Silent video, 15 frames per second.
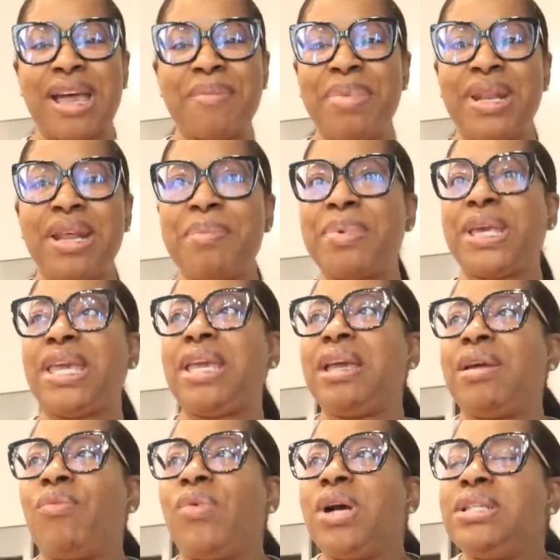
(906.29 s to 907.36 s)
I've been up
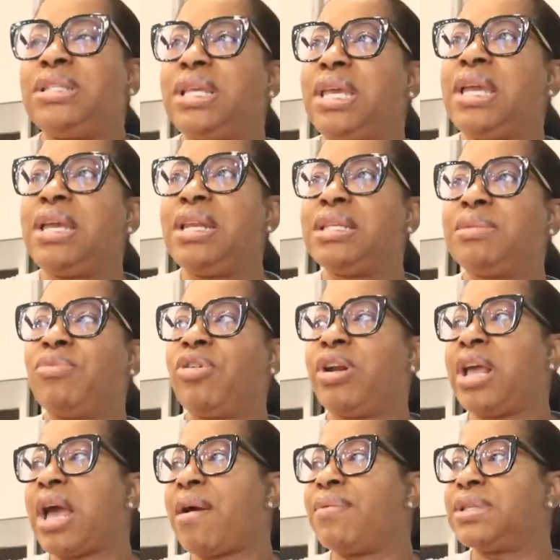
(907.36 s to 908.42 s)
again. Once again this
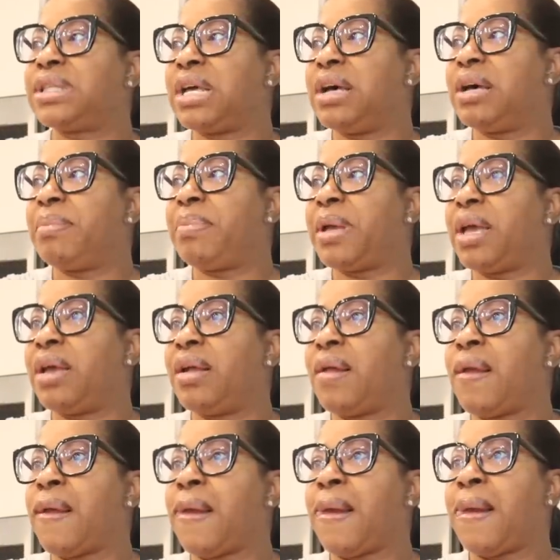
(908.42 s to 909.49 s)
morning, I was up
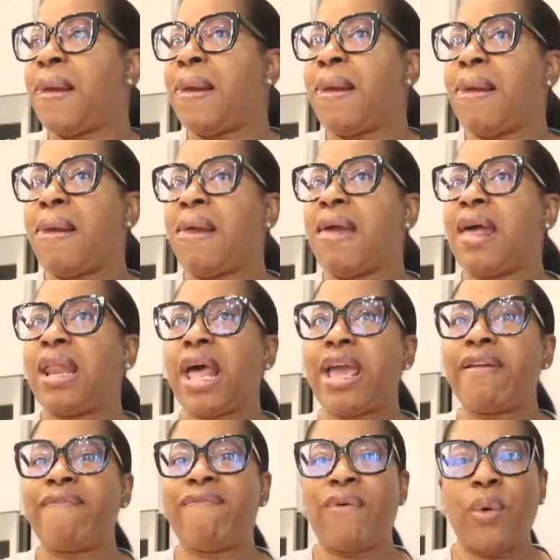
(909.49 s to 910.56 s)
at
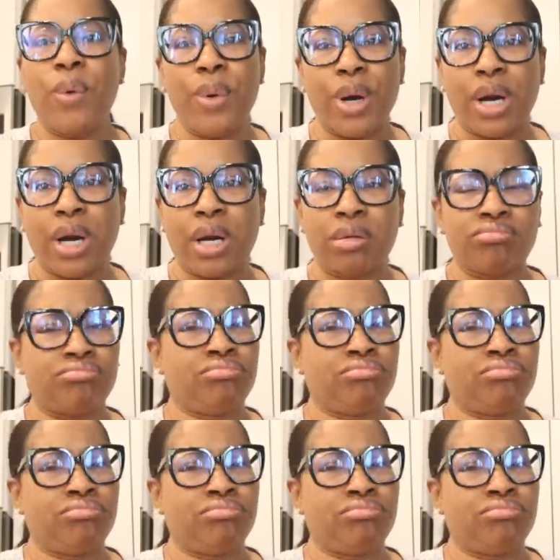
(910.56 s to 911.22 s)
like four.